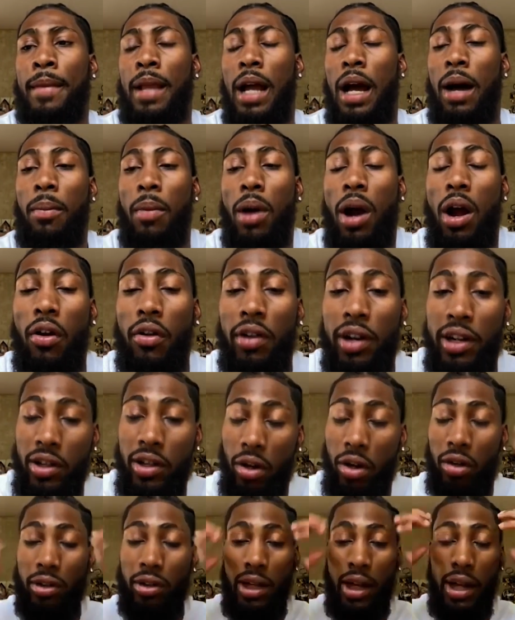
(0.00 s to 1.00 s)
I'm already
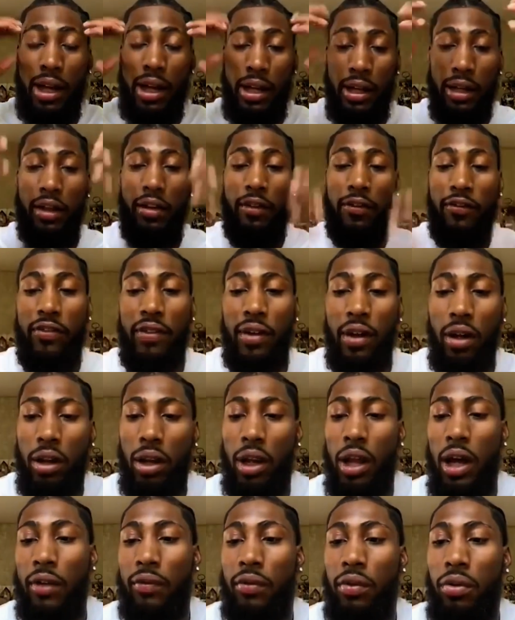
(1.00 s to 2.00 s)
on that NFL
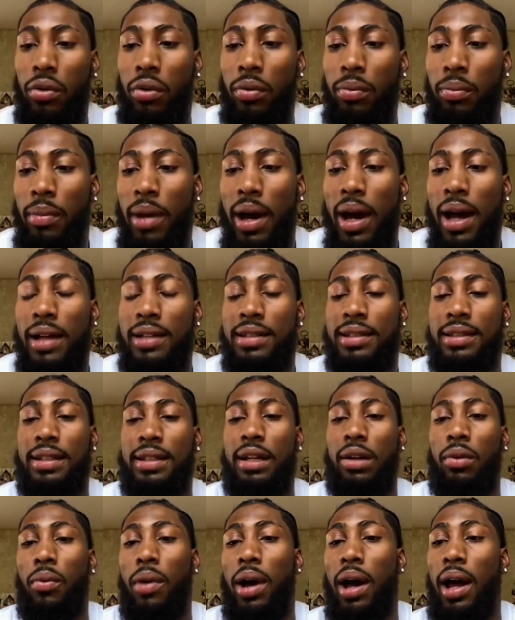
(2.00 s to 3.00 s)
level
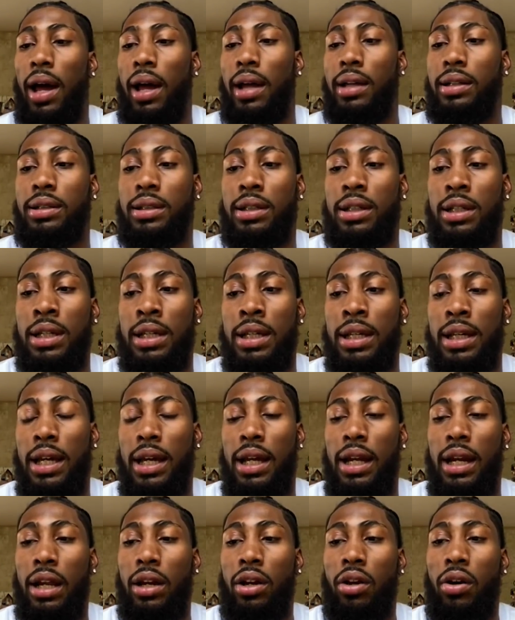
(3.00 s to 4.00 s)
mindset wise,
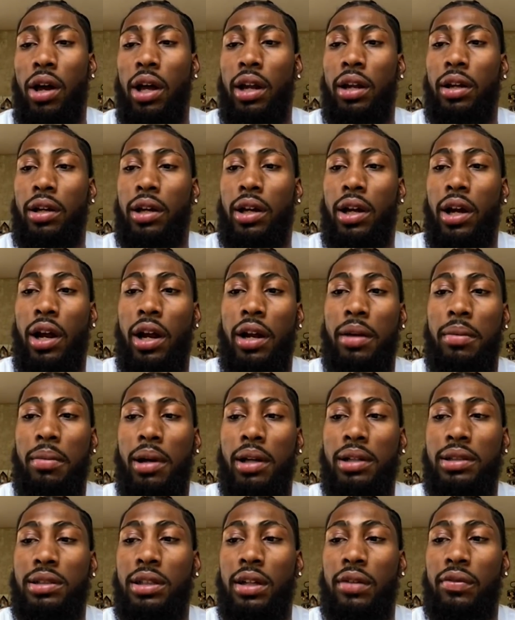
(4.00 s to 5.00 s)
and I know how to carry
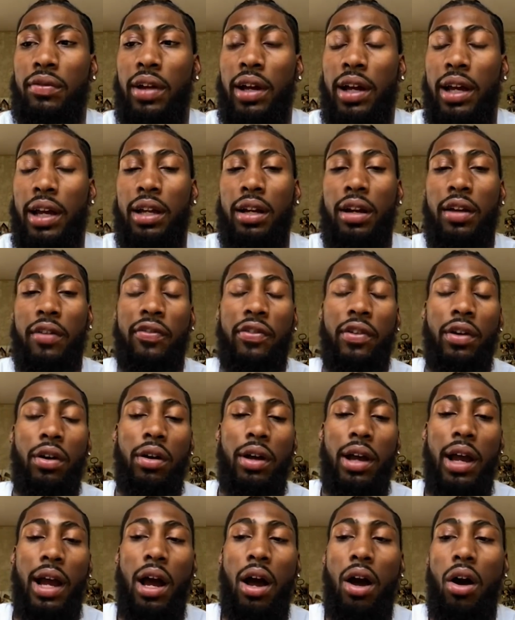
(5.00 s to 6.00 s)
myself like an
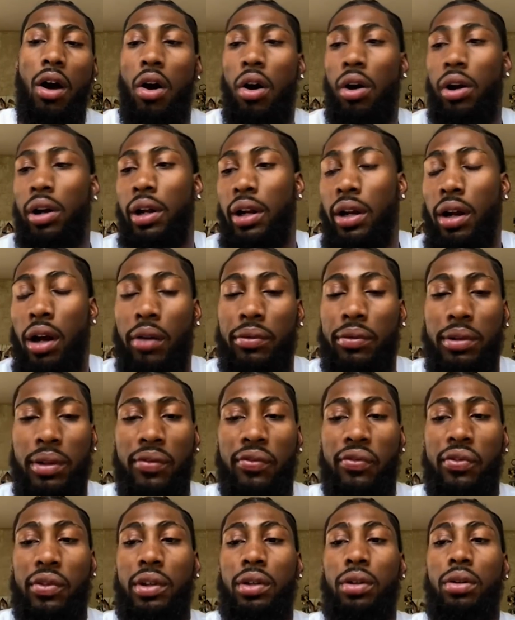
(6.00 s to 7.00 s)
NFL guy on and off the
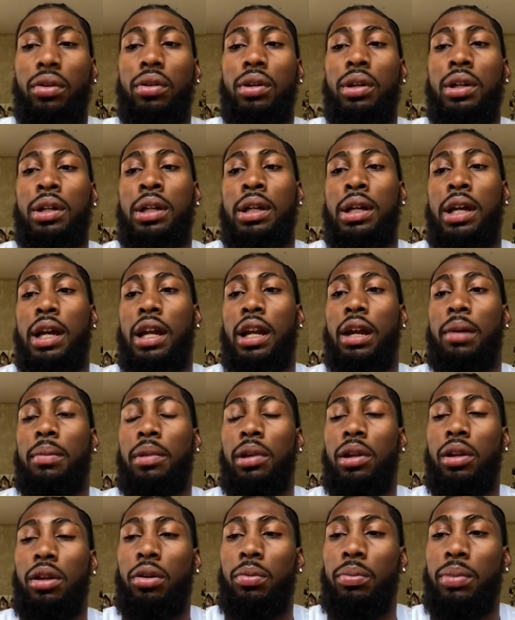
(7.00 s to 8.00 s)
field. And I'm
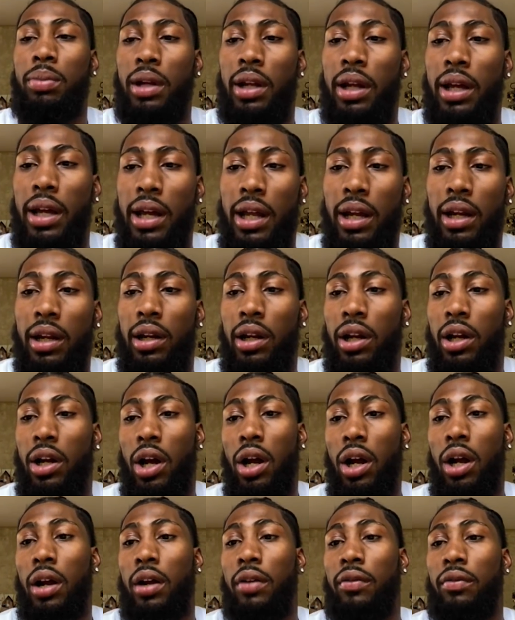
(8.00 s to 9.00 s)
a little bit ahead of the
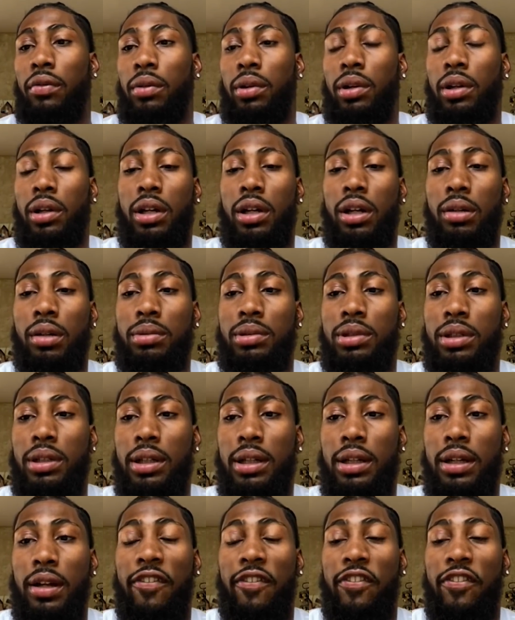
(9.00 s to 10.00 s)
curve when it comes to
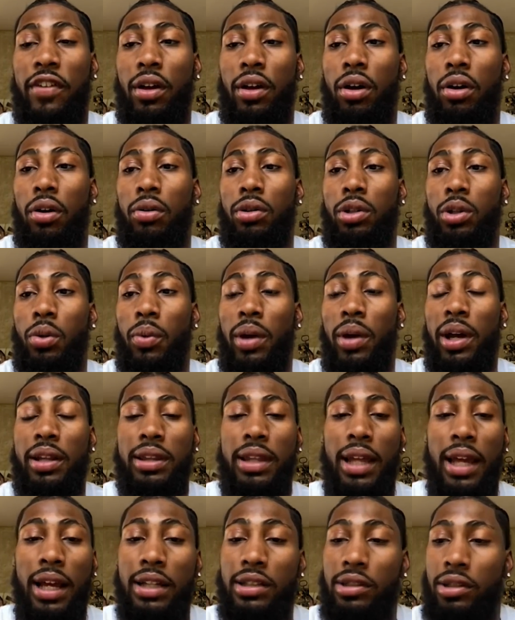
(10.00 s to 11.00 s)
NFL, the
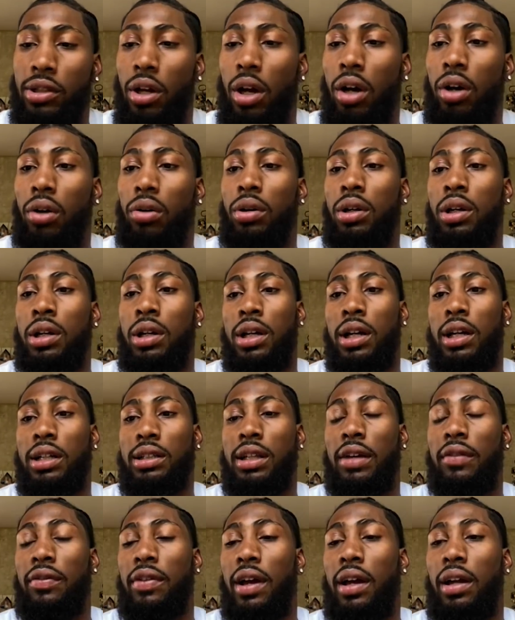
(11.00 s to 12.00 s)
way things go,
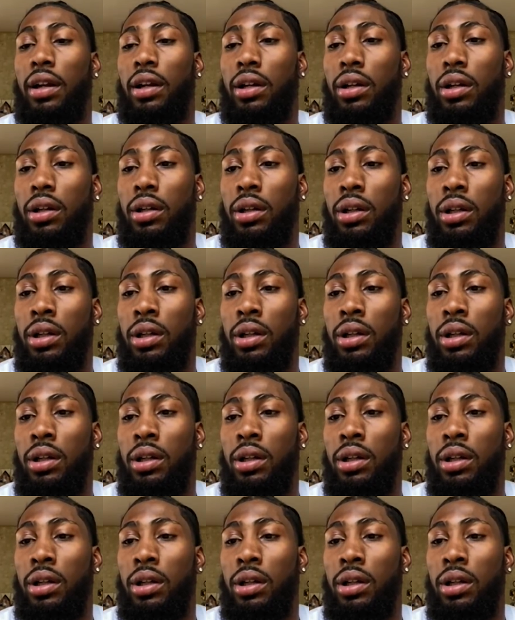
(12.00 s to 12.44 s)
because I've had a,